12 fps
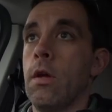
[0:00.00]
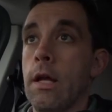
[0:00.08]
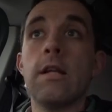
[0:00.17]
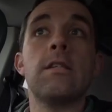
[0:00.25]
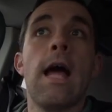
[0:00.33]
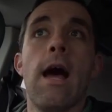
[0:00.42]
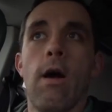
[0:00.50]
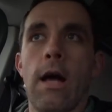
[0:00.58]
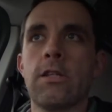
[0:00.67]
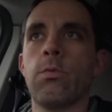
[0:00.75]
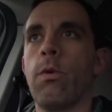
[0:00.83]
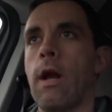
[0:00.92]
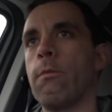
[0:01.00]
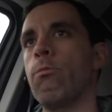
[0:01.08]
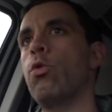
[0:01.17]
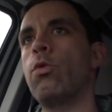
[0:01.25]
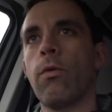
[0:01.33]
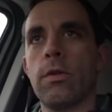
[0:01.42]
It is now. I, when I
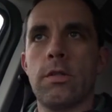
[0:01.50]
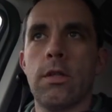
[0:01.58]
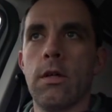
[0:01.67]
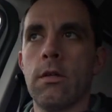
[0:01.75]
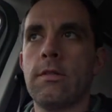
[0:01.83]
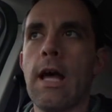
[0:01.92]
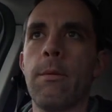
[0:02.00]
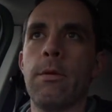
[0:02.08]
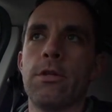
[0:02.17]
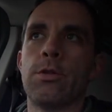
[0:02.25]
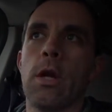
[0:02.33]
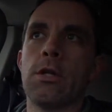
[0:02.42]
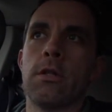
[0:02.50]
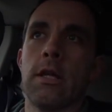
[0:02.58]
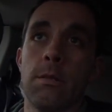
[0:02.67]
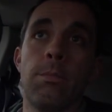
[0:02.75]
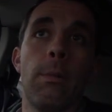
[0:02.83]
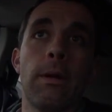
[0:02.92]
moved over to town administration
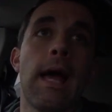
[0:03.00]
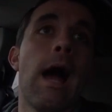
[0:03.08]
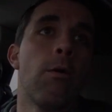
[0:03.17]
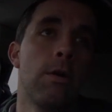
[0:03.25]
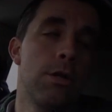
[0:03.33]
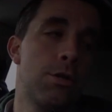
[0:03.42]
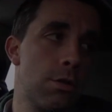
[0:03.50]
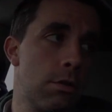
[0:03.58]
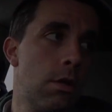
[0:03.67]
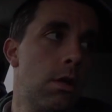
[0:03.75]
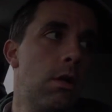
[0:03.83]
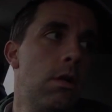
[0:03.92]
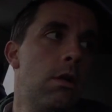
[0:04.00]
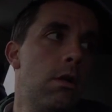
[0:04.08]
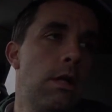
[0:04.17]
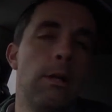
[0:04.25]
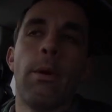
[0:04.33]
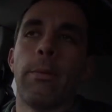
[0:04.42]
as a public outreach,
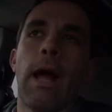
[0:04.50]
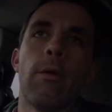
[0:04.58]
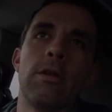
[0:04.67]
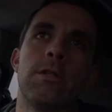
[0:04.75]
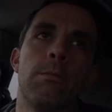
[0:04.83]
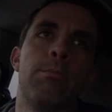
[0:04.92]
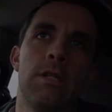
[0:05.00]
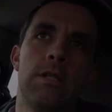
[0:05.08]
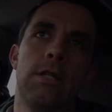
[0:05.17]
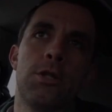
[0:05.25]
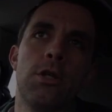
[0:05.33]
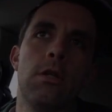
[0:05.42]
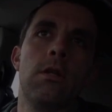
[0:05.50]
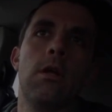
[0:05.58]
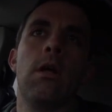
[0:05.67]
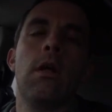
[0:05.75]
in the public outreach position,